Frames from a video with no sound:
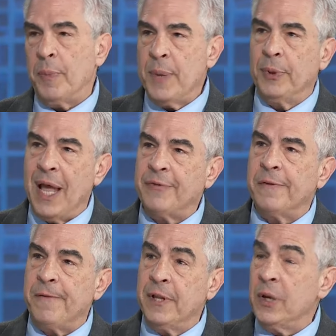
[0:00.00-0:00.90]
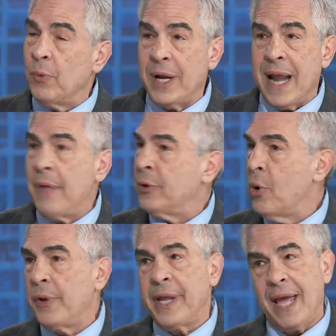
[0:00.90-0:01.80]
People have to feel it right now. They're
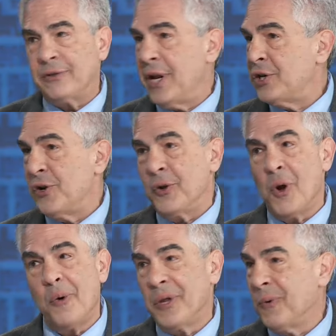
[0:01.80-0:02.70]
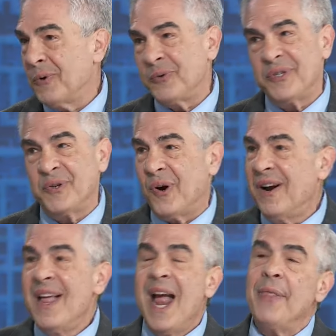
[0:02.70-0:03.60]
going to the gas station, they're going to the grocery store,
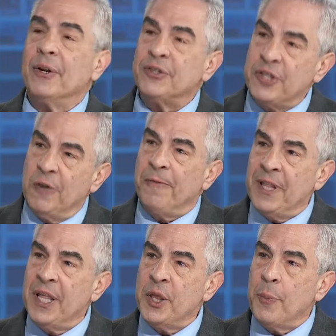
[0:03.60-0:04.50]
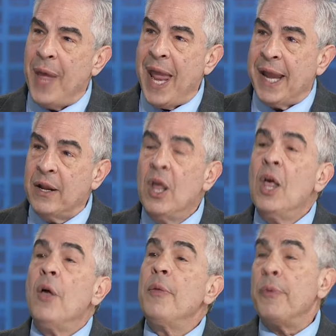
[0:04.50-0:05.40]
and they're still feeling the pain.
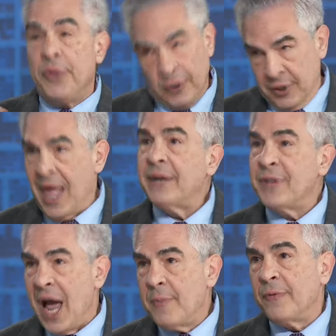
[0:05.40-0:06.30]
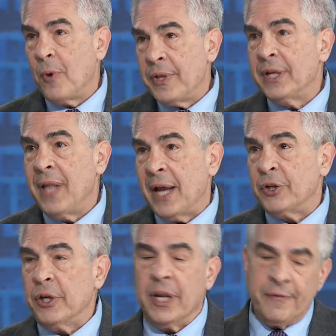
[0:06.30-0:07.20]
There's a lot of time before the
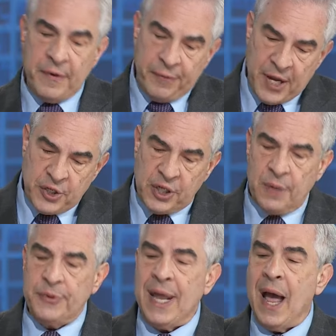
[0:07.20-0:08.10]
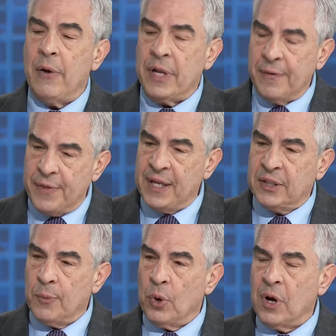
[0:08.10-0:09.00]
election. If inflation comes down, if things
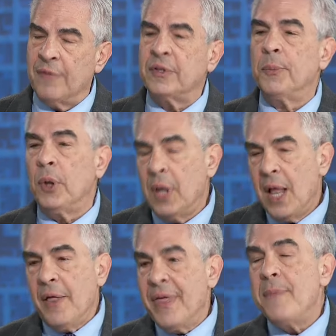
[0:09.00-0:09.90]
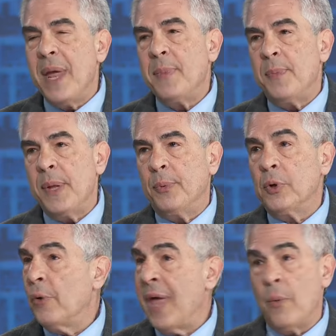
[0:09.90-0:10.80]
are more comfortable, then maybe people
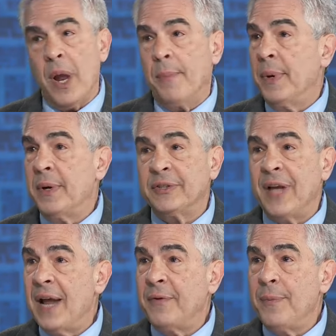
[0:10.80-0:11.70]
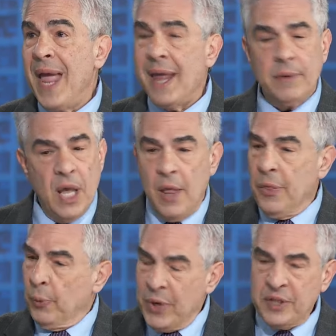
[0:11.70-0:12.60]
go that way. But aside from that,
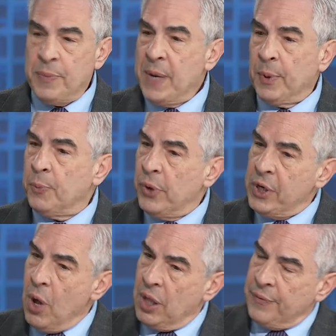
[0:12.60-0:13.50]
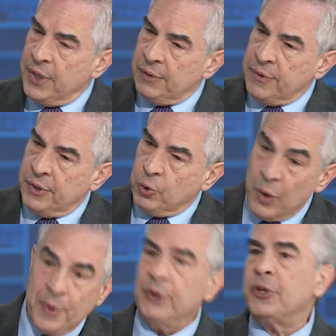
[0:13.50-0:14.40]
the reason people are putting all of the
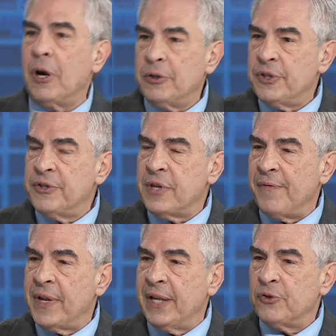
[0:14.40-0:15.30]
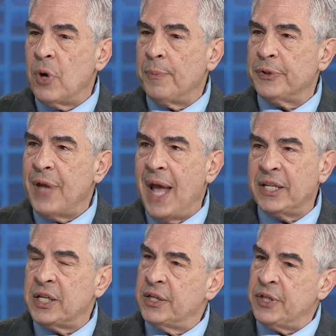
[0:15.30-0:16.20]
criminal charges and stuff against Trump aside
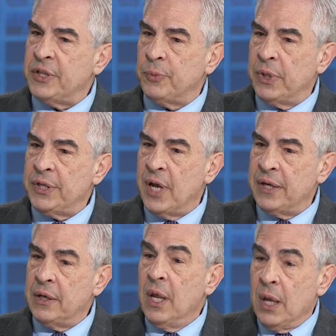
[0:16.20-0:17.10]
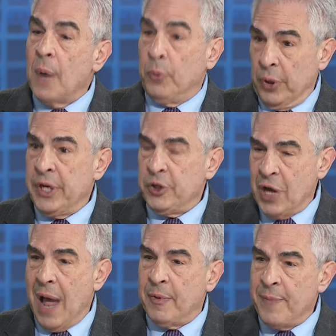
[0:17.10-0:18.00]
is because he's really done a brilliant
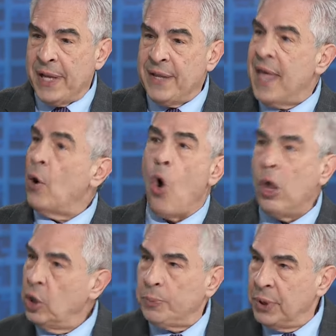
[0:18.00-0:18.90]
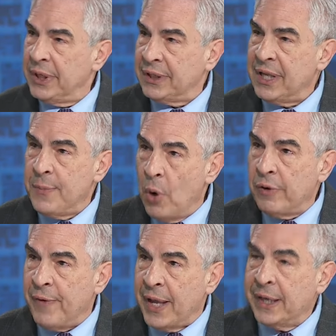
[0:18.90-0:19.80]
job of making that all look politically
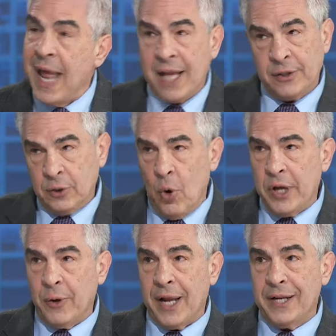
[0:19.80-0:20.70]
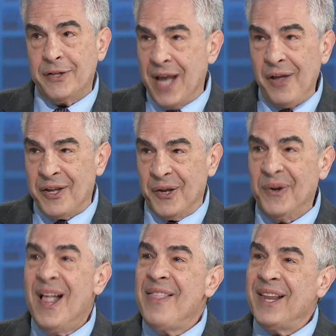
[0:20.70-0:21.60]
motivated. As a lawyer, I can tell you
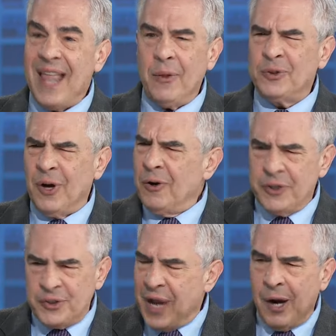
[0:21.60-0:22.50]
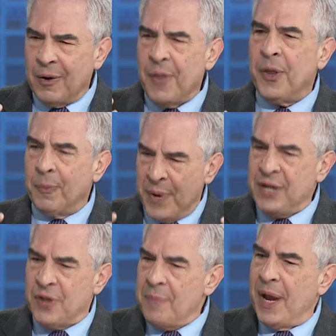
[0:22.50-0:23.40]
that a lot of those charges are, they're
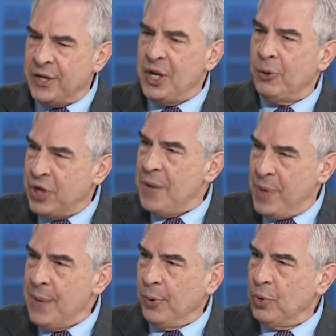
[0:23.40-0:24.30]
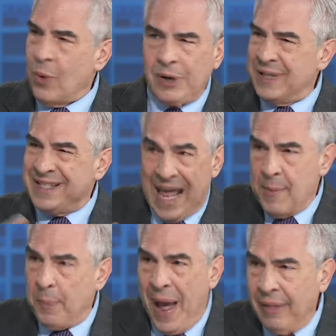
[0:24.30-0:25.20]
being done by DOJ people who are, it's not
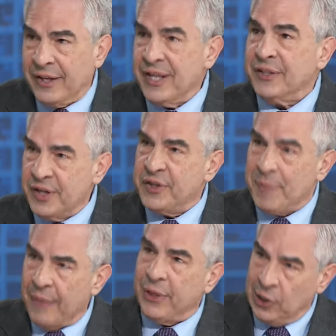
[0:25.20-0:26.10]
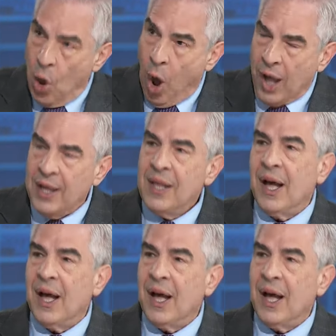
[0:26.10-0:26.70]
about politics, it's about the law.